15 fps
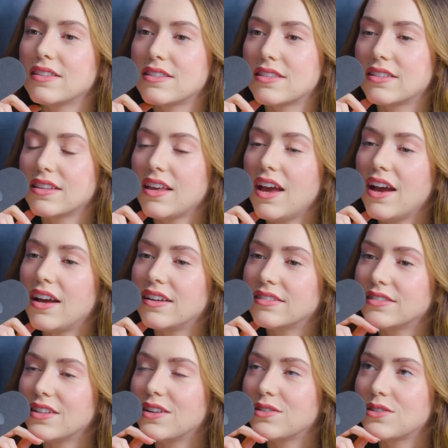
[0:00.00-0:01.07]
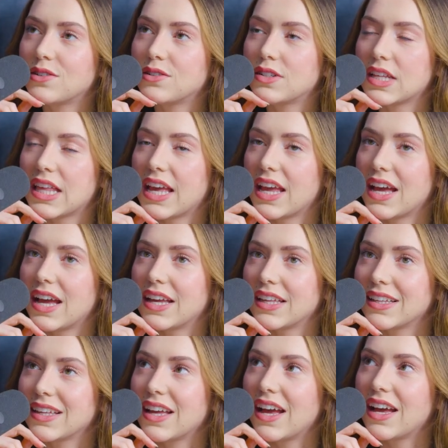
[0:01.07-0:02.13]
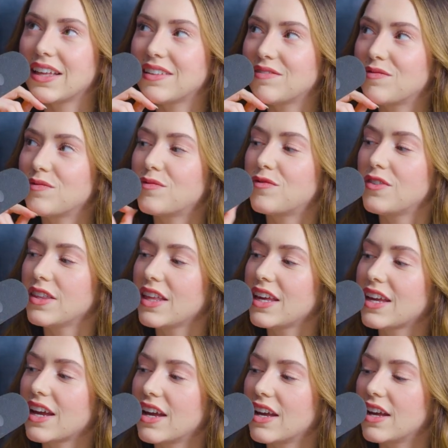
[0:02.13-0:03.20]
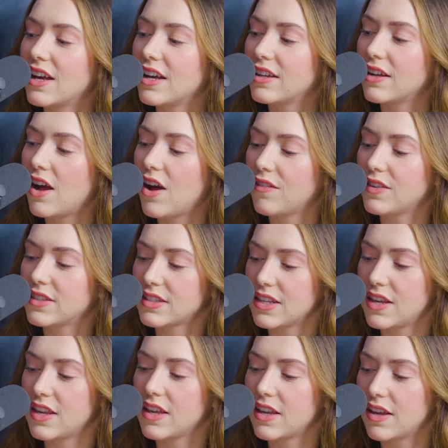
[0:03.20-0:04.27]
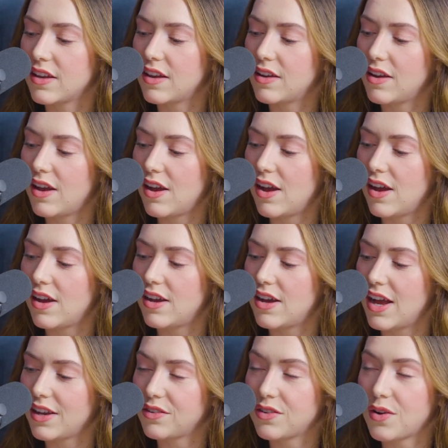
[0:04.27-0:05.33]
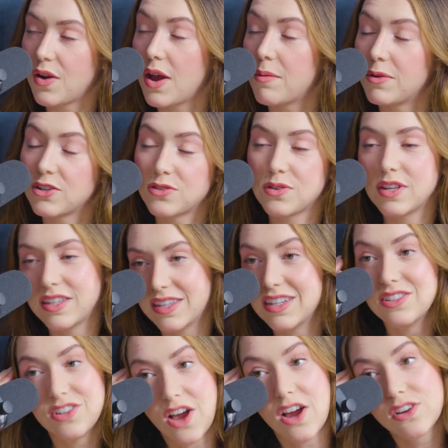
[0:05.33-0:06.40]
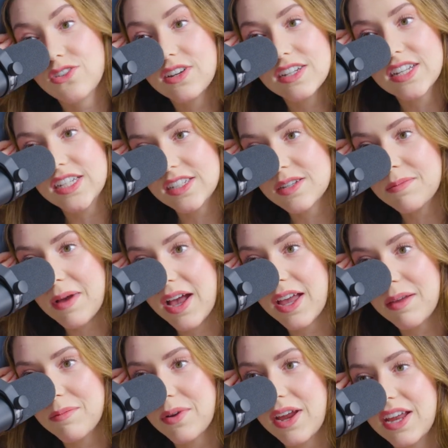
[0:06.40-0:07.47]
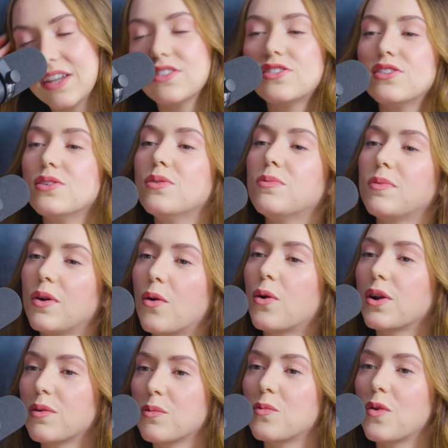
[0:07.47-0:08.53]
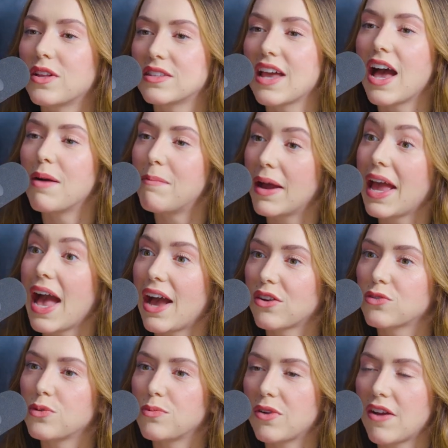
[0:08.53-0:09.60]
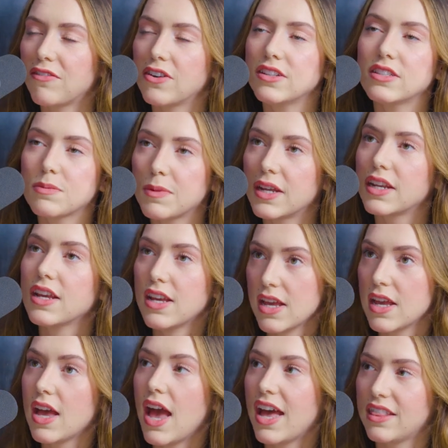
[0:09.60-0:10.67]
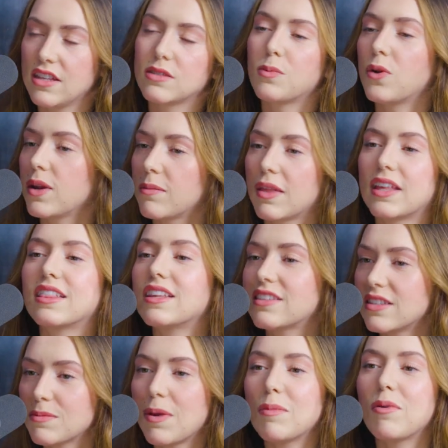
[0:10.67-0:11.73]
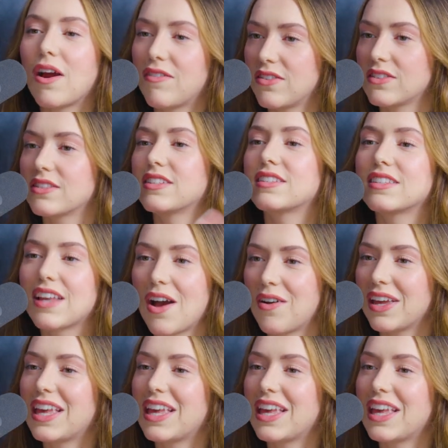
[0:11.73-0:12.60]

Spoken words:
Yeah. No, totally. I feel like, obviously, I don't know how much is indoctrined into my brain too, or what's my actual preference. But at this point, I'm like, this is my preference. This is how